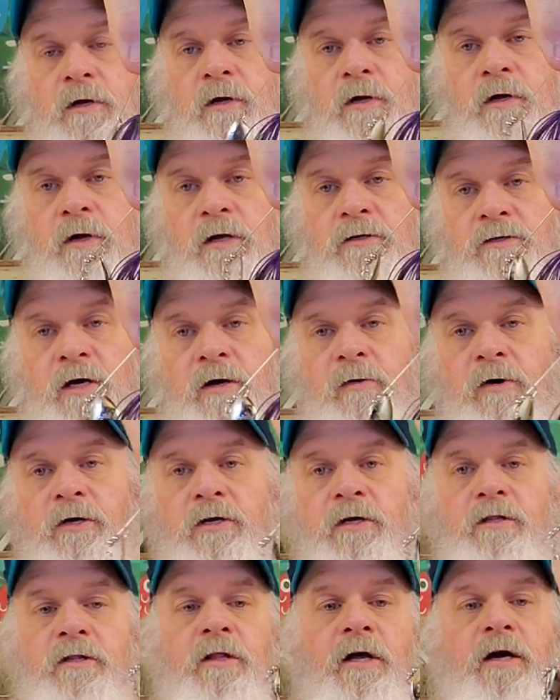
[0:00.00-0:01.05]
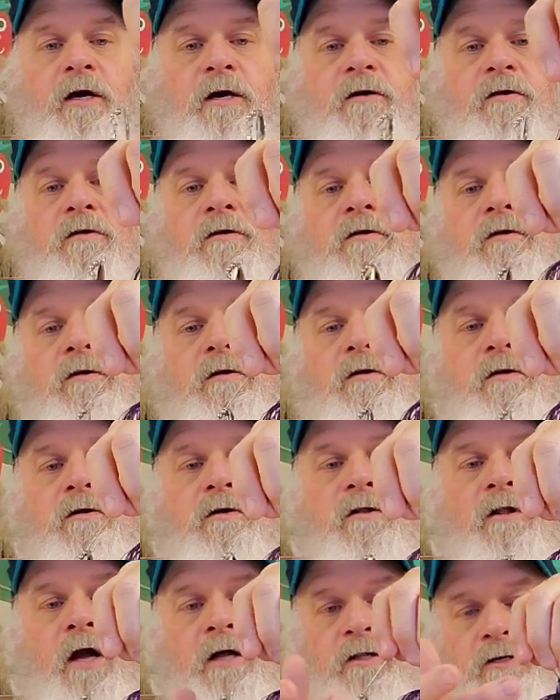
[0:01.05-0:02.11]
And that's how I did that.
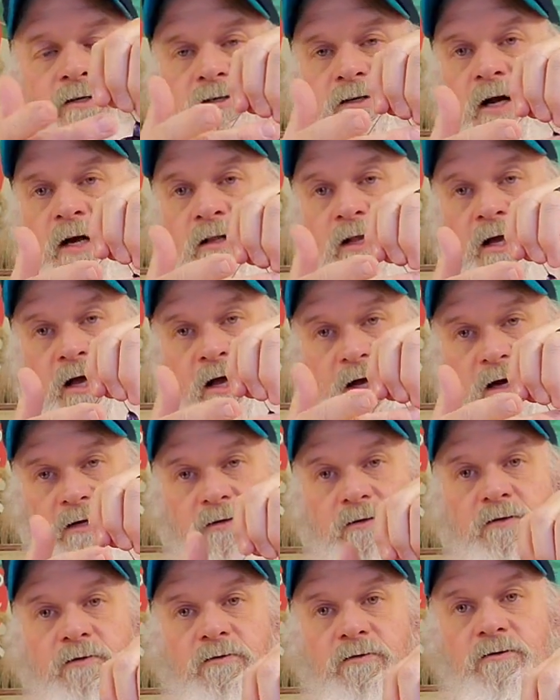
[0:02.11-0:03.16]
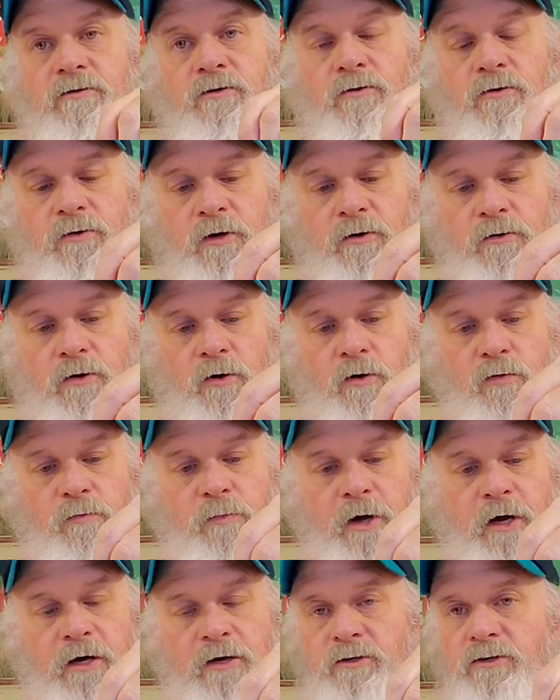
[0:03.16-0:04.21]
Lightly sand the head so it'll hold
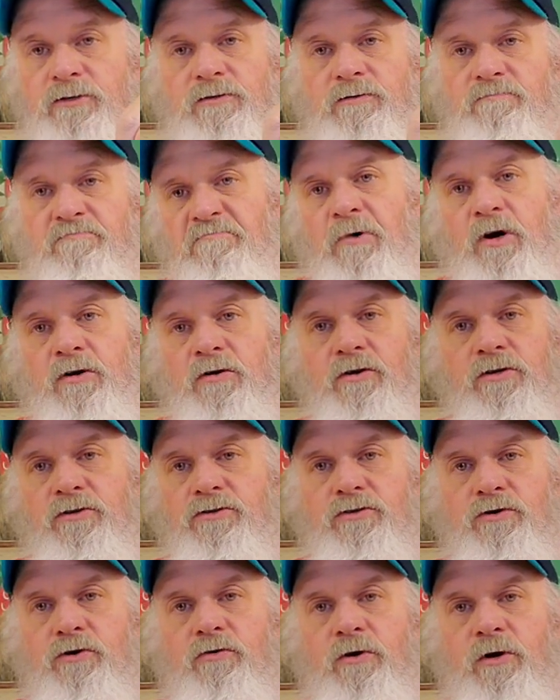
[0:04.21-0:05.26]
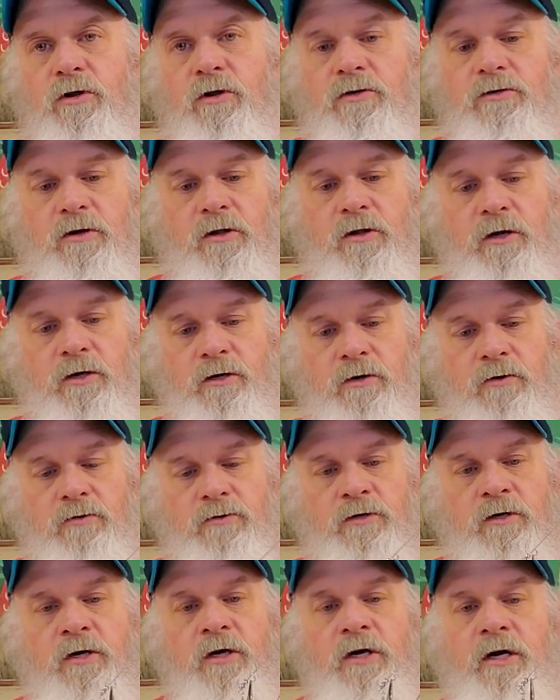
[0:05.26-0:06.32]
paint. It's just acrylics all I
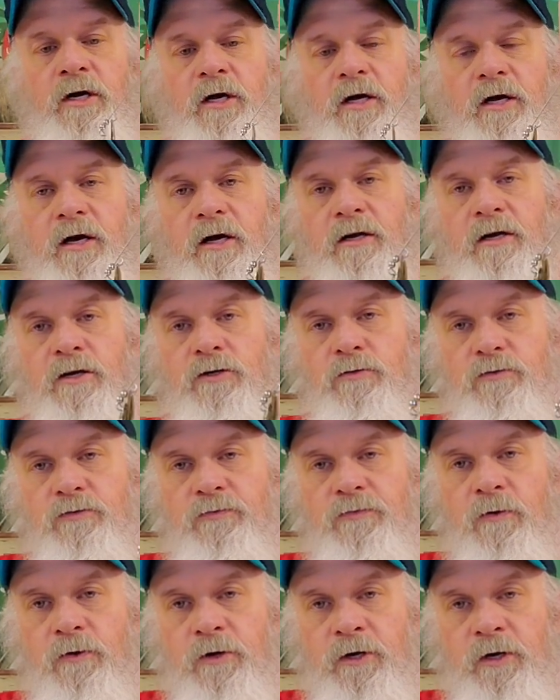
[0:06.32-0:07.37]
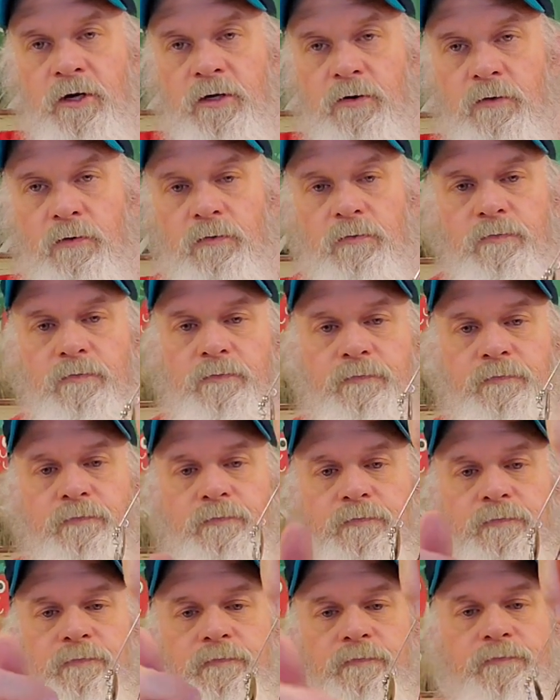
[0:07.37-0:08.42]
use. And this one's fully nickel.
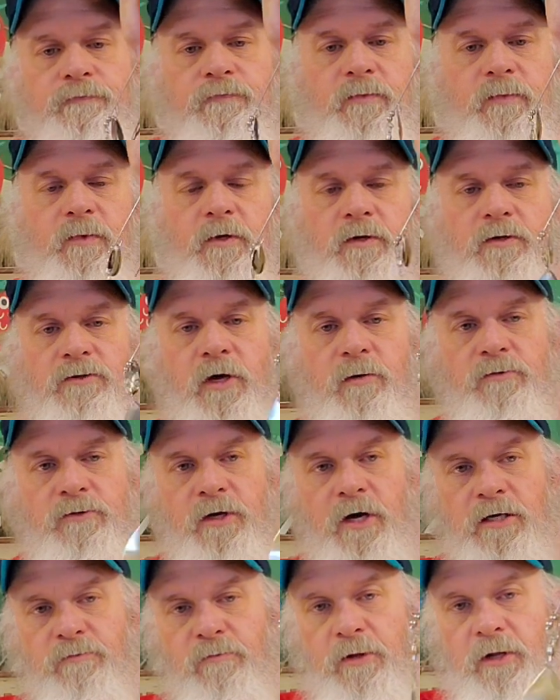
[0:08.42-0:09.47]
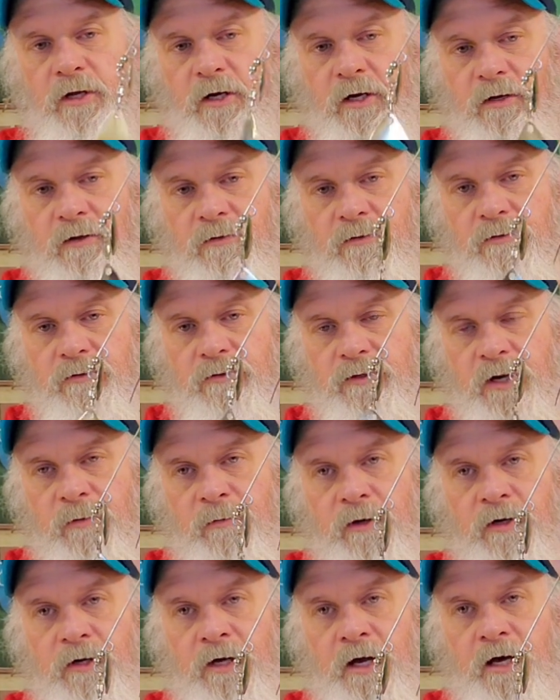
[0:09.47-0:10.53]
Same size blade, same
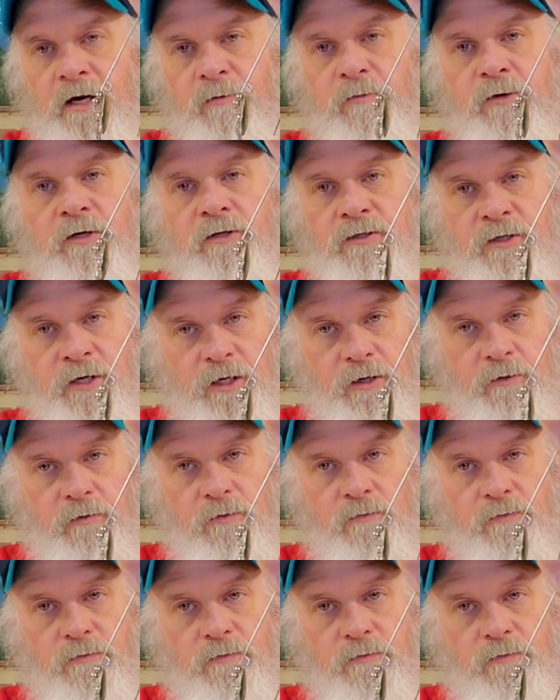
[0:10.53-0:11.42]
Indiana, but it's nickel.